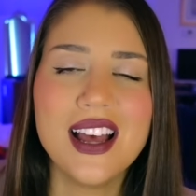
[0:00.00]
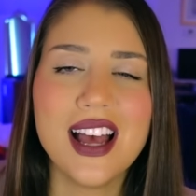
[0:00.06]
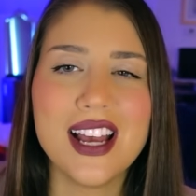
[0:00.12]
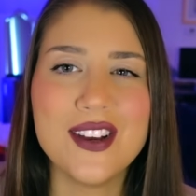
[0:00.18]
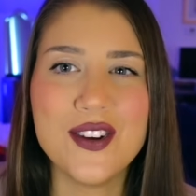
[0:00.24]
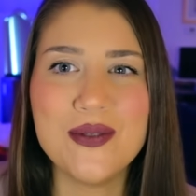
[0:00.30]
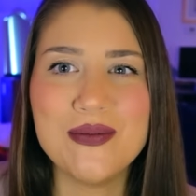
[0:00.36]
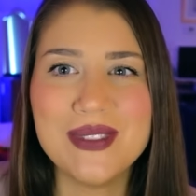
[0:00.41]
I
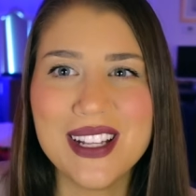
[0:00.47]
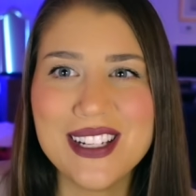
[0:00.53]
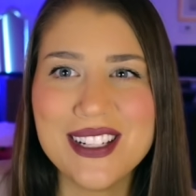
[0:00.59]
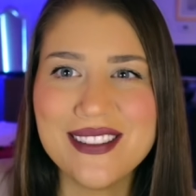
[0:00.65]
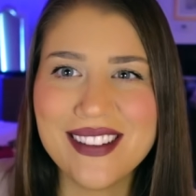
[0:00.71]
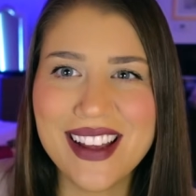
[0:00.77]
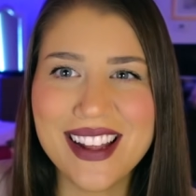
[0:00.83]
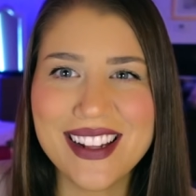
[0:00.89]
hope
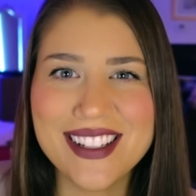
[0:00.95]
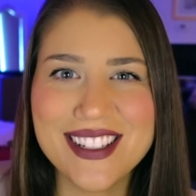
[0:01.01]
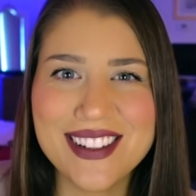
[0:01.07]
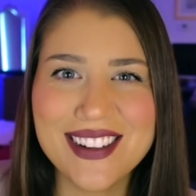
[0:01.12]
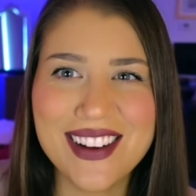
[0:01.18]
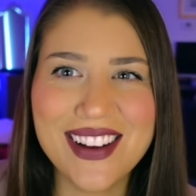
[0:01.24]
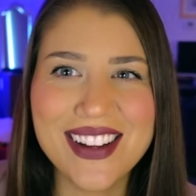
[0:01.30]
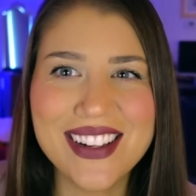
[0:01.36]
that you
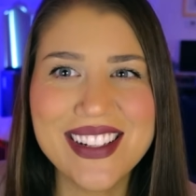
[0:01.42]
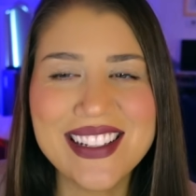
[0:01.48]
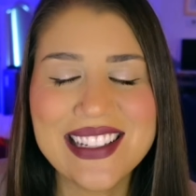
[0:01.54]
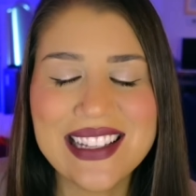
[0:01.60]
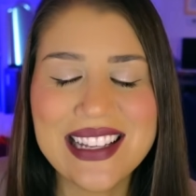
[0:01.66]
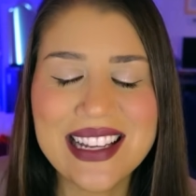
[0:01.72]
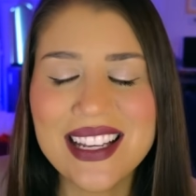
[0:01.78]
answer honestly,